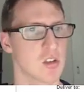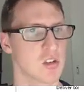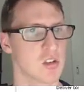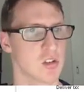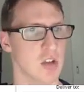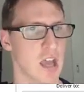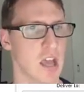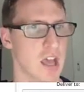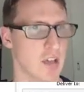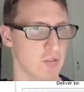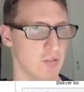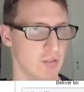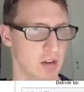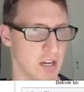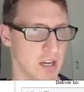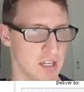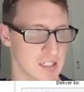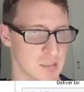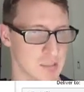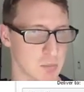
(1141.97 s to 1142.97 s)
to have
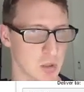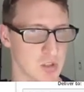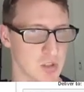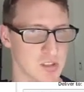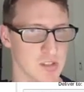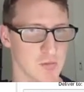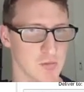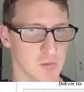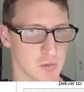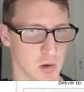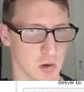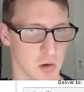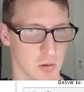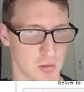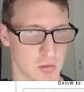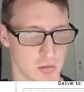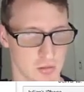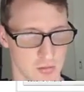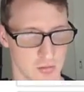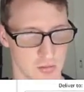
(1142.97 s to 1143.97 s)
an explosive
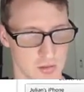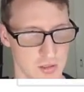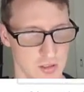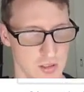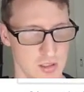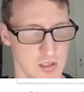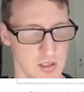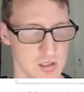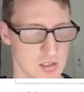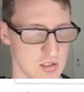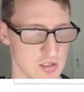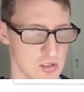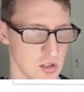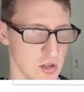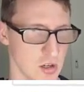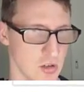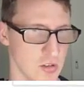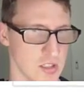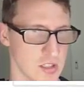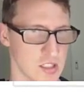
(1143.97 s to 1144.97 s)
growth.
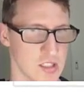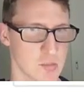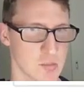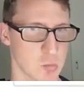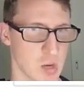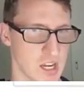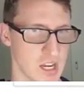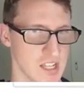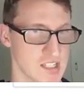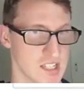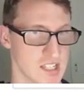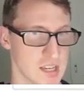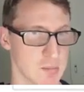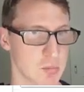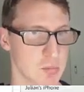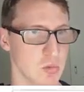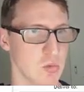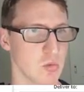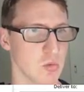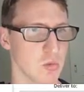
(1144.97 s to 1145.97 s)
So this is one
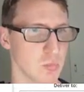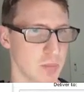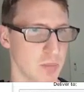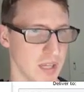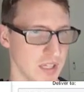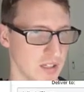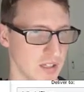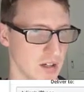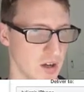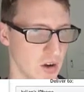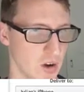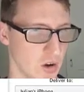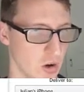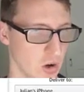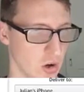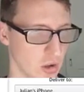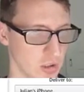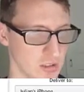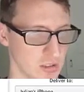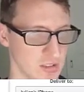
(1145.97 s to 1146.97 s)
example, Peter
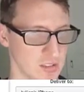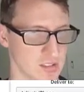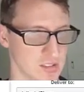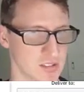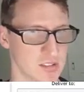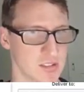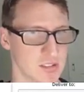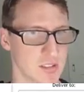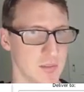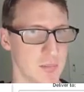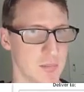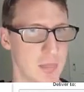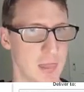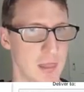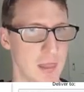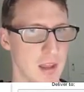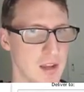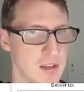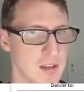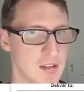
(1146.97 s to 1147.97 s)
Hollins.
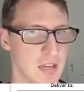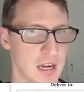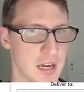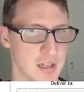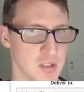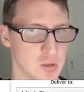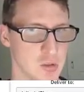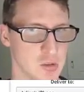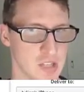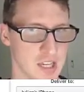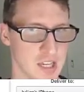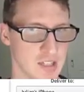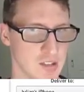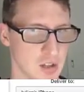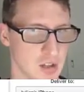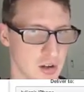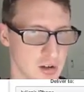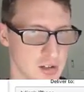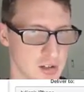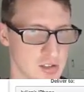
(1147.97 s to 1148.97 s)
Now you'll take
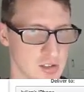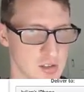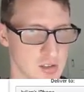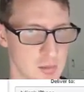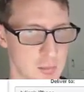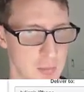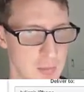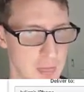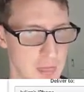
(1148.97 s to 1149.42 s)
notice